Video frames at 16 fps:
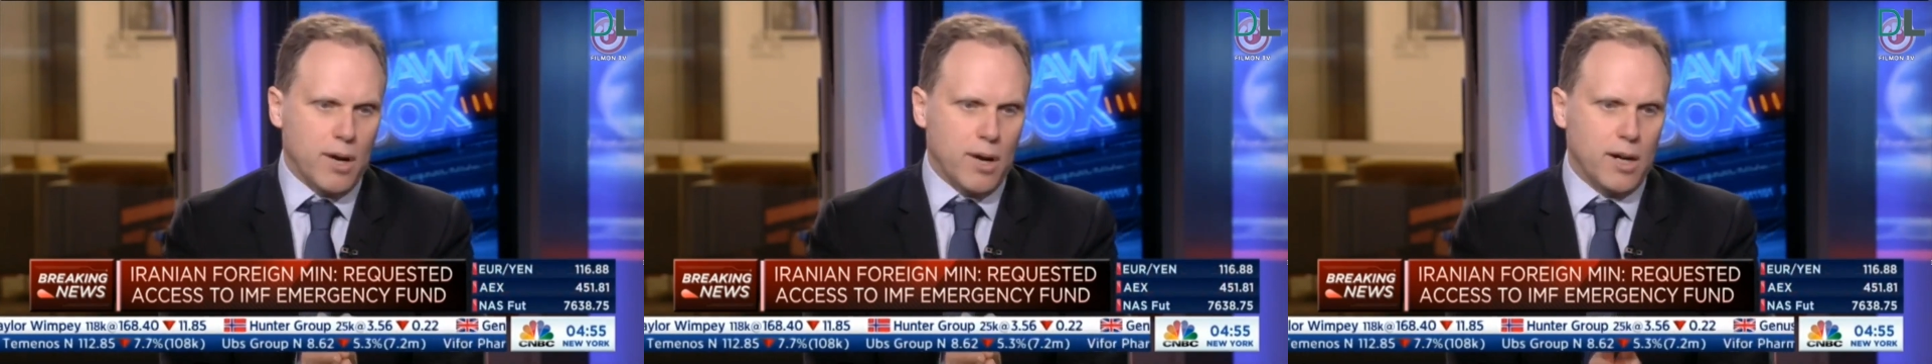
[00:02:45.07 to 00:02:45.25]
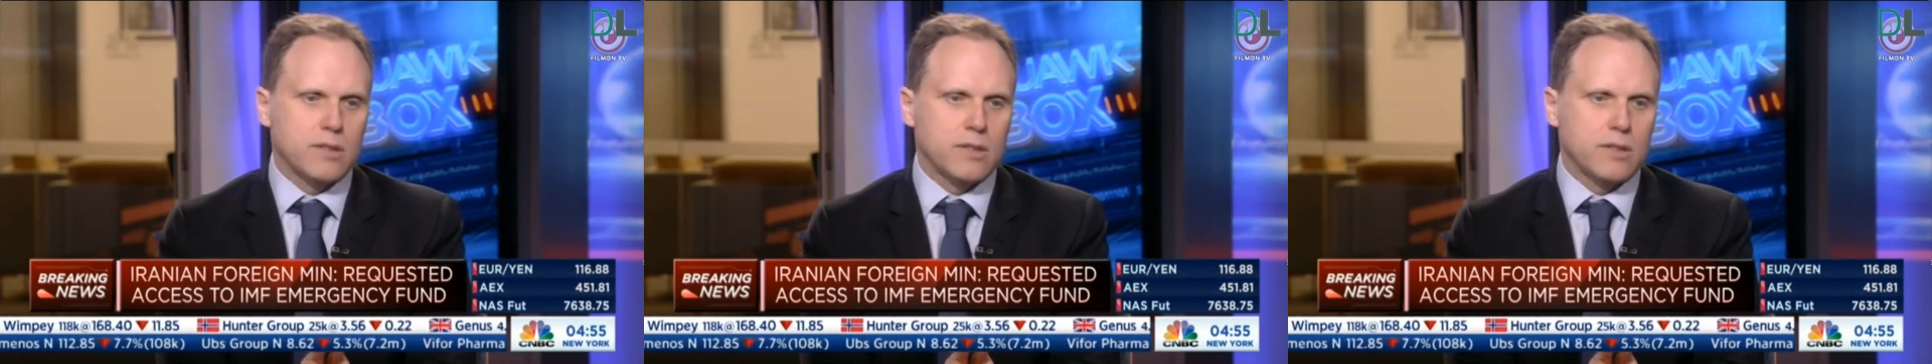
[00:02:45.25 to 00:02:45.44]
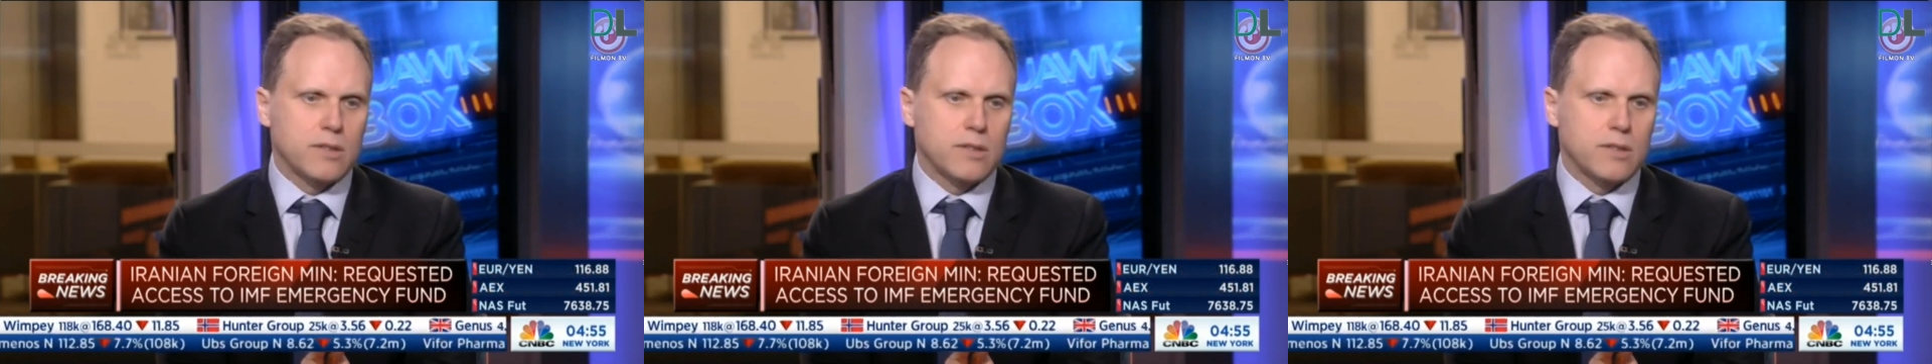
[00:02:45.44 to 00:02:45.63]

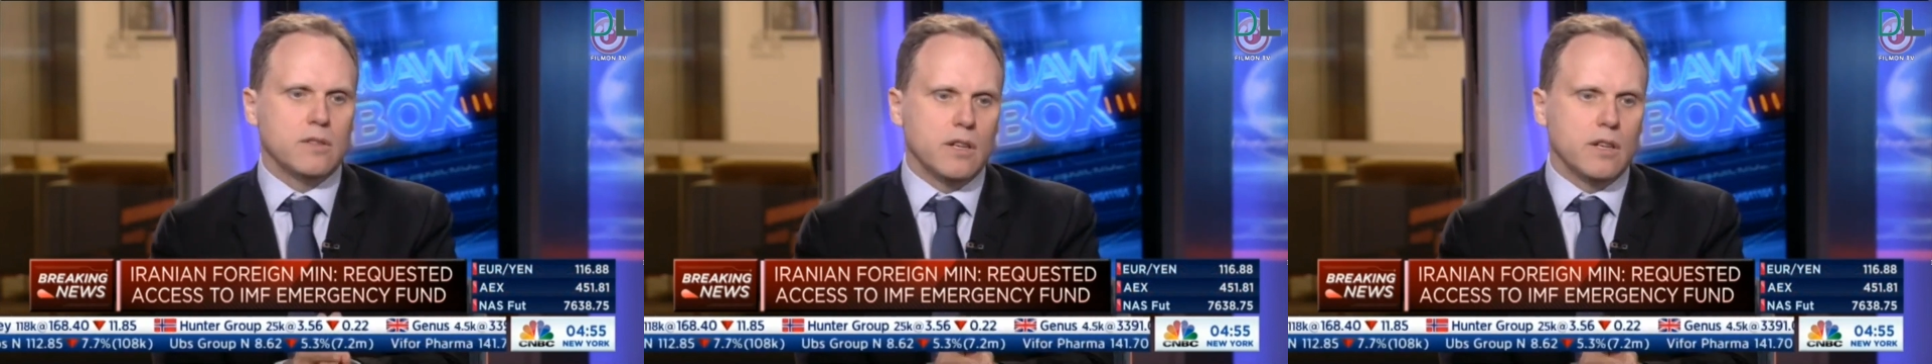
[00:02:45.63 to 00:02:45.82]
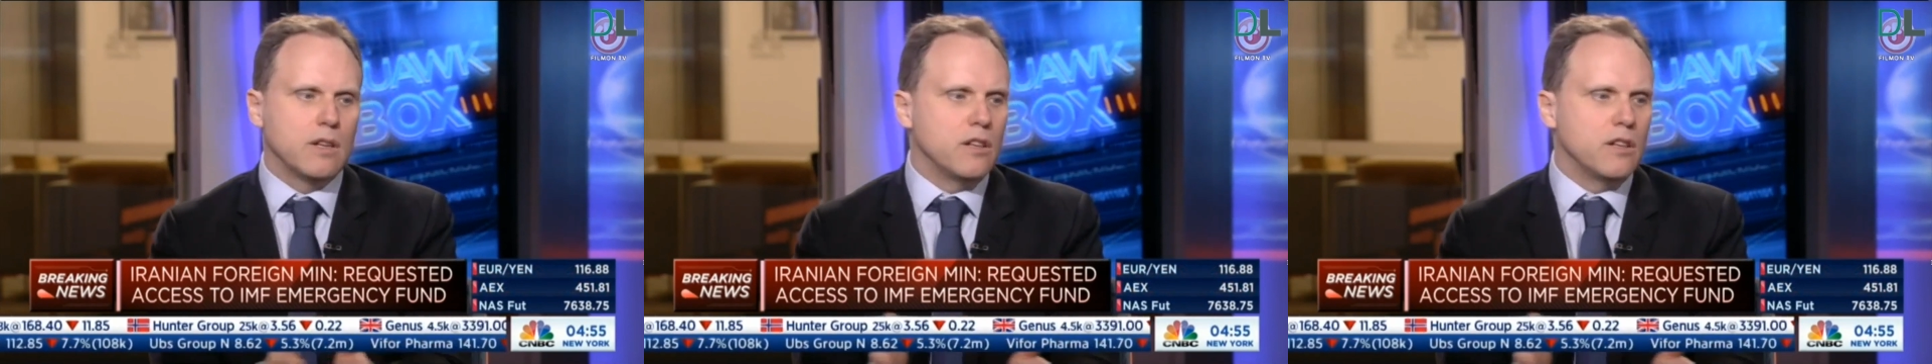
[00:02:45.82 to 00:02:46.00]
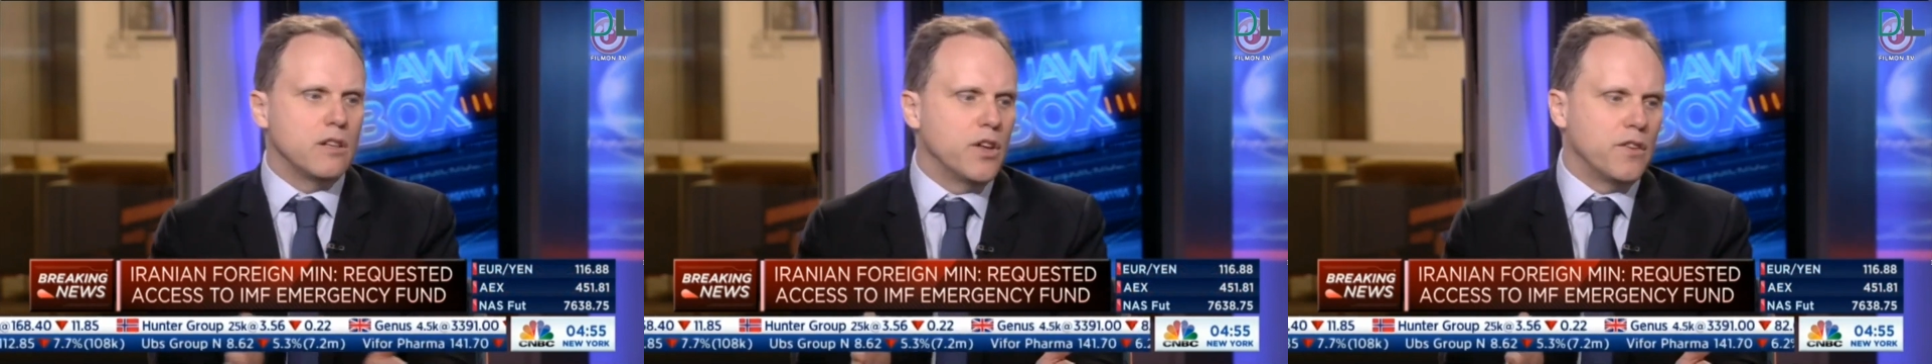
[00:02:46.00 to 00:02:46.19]
But
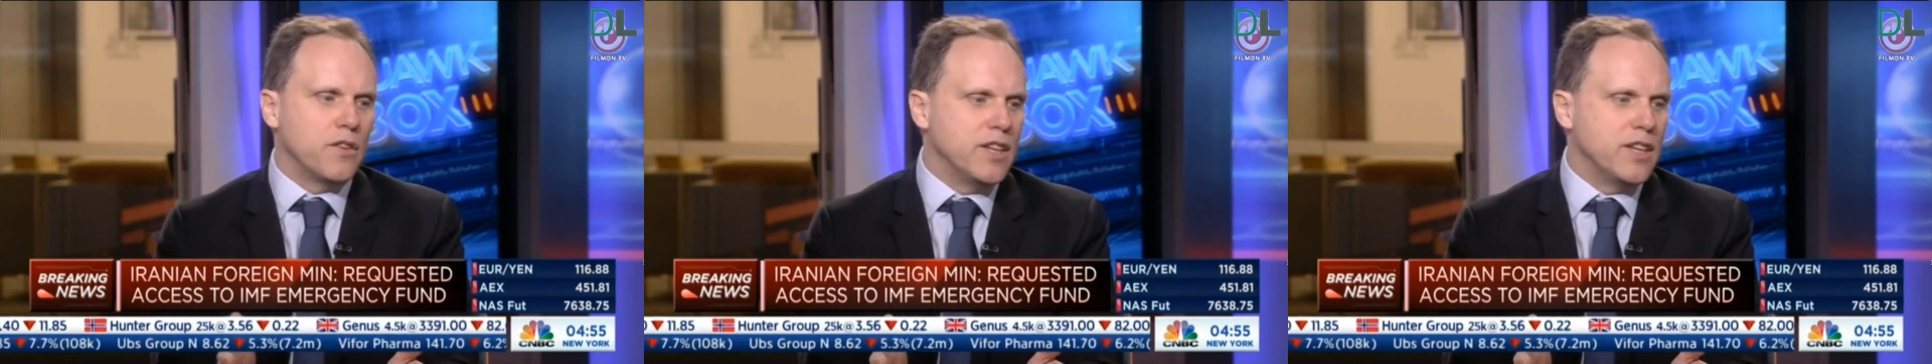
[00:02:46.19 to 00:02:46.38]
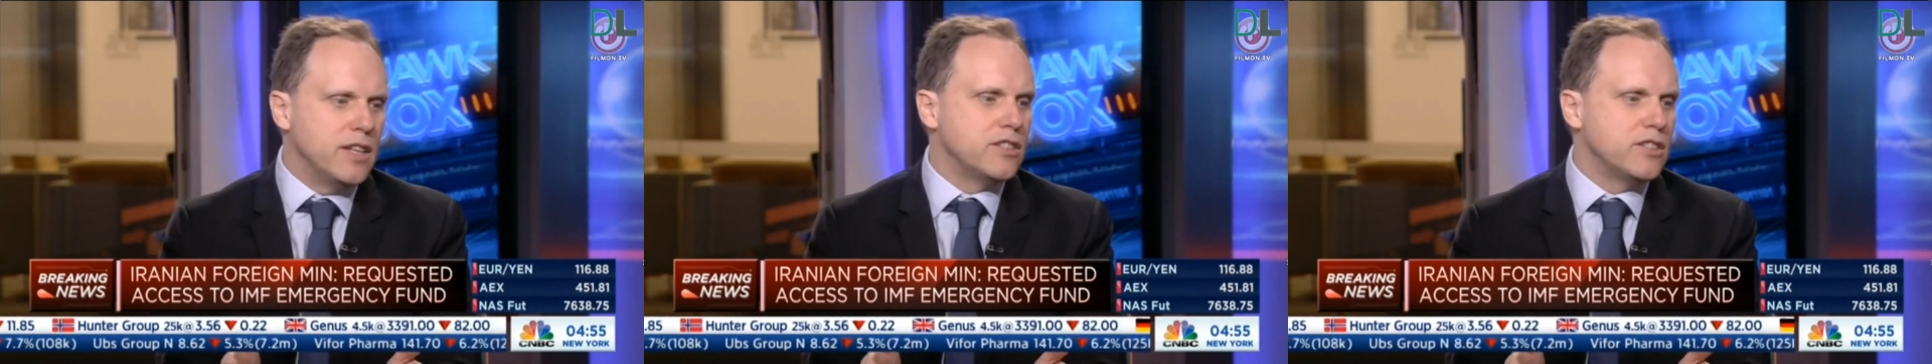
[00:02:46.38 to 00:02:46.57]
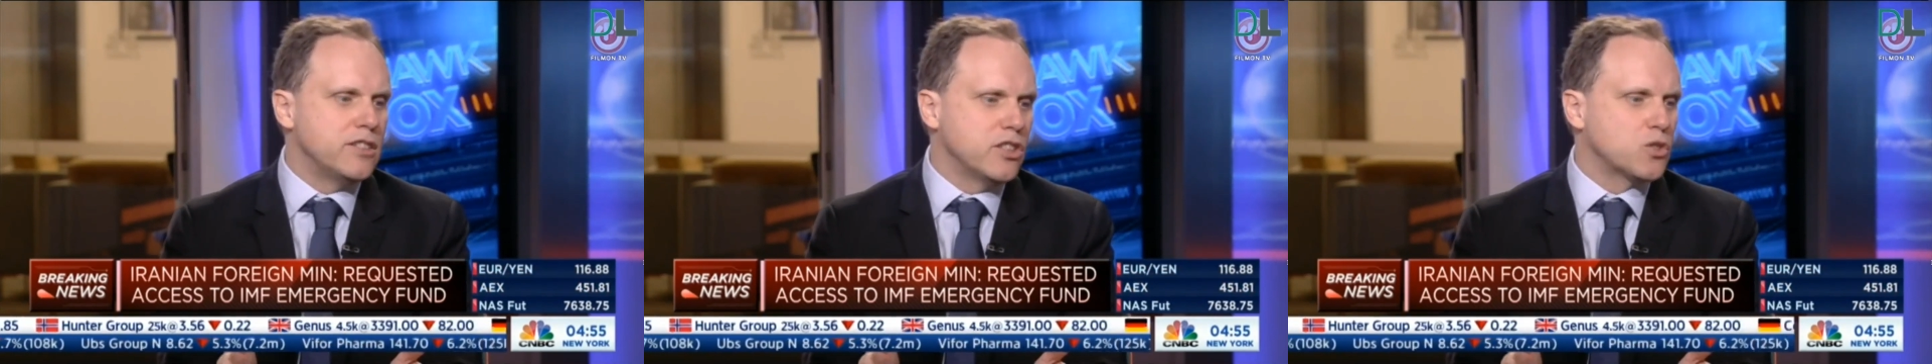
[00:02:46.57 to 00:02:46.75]
the
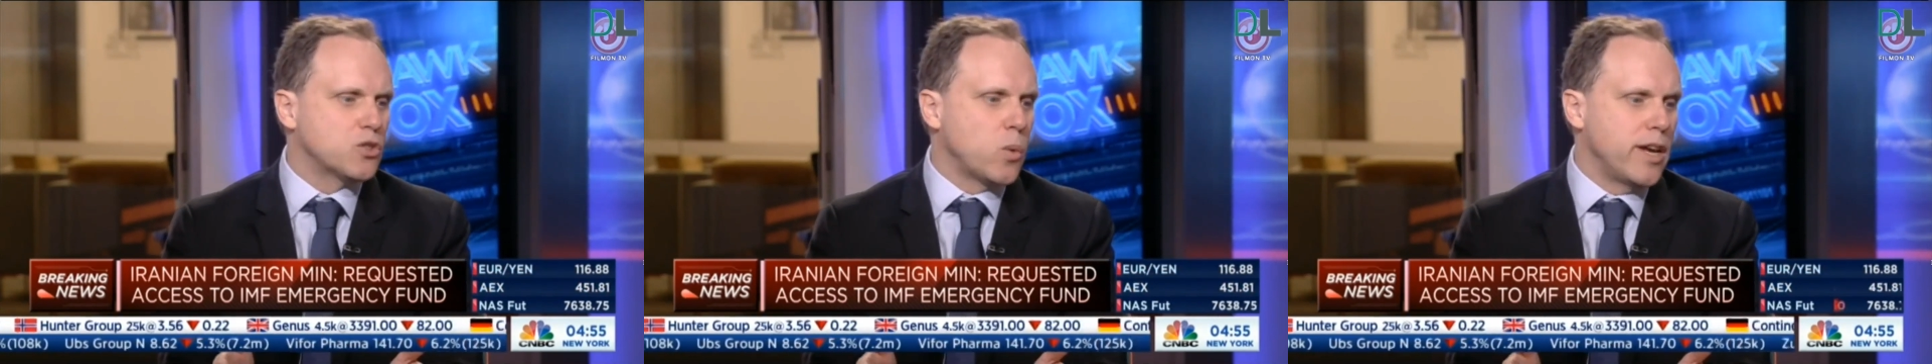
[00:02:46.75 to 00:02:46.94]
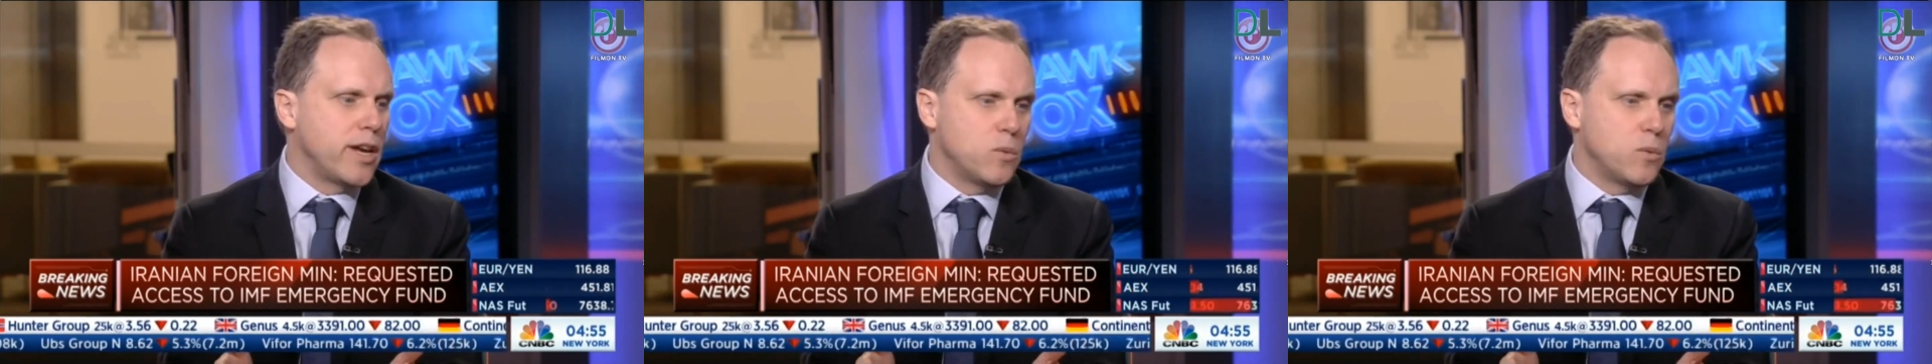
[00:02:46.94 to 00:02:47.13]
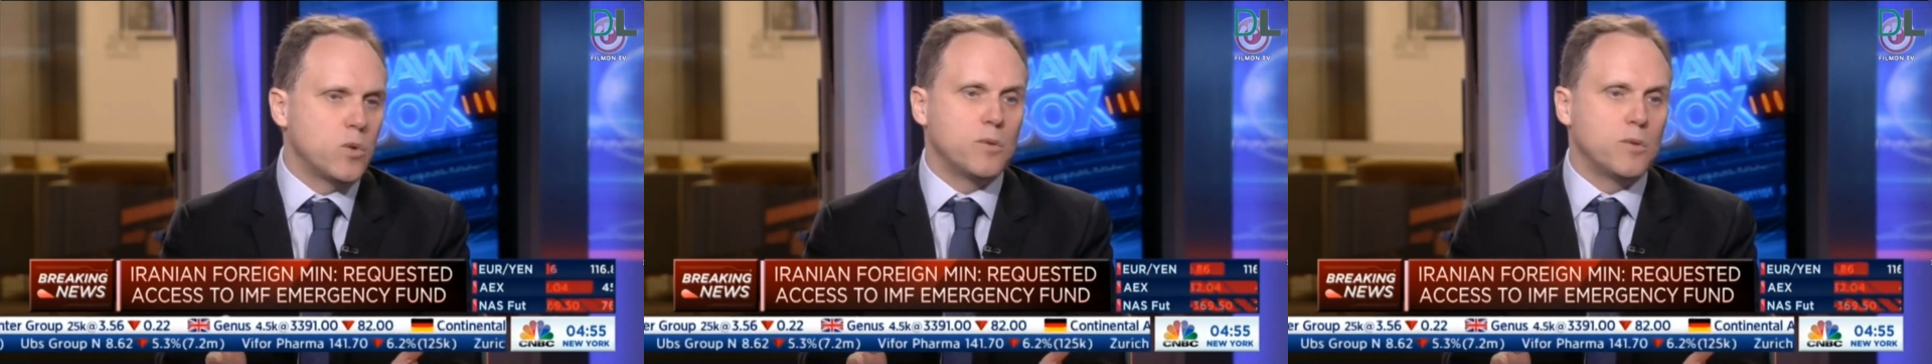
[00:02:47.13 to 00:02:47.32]
easiest
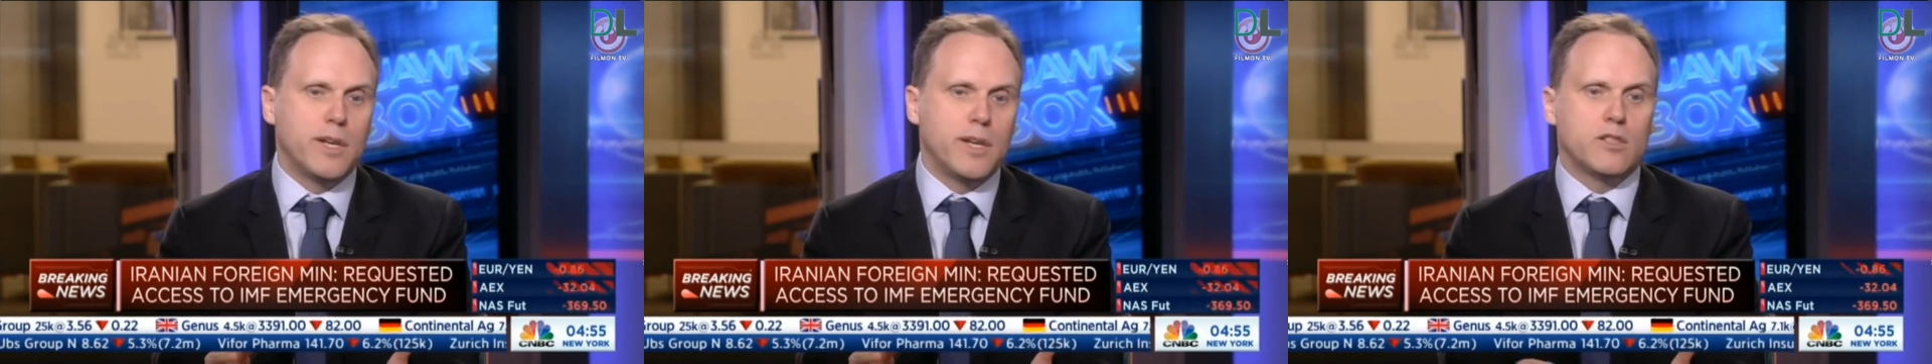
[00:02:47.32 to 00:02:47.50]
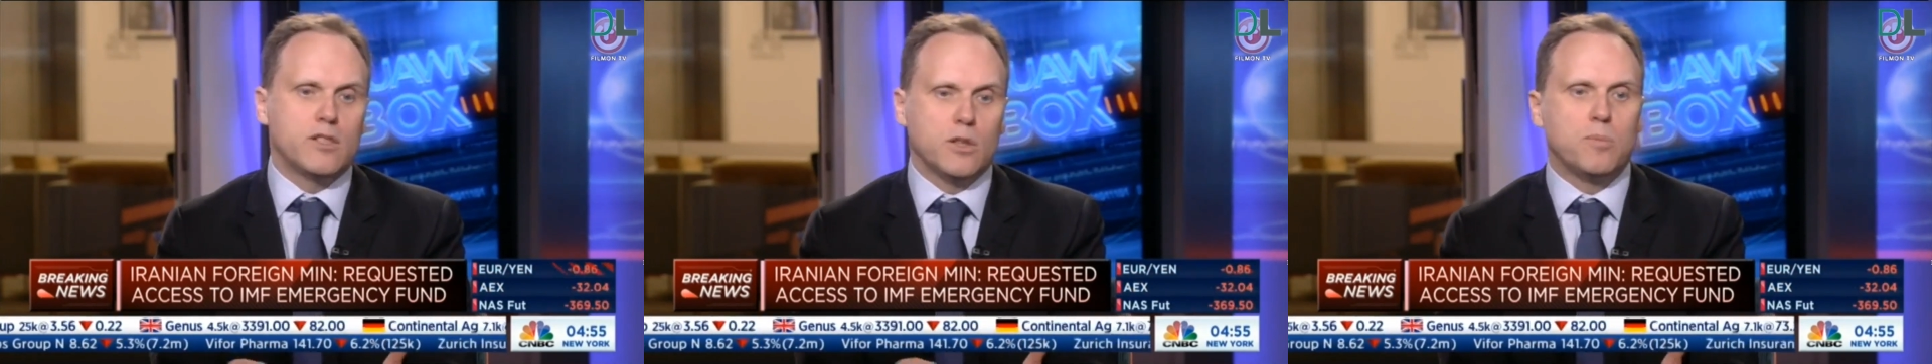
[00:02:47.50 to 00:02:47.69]
way would be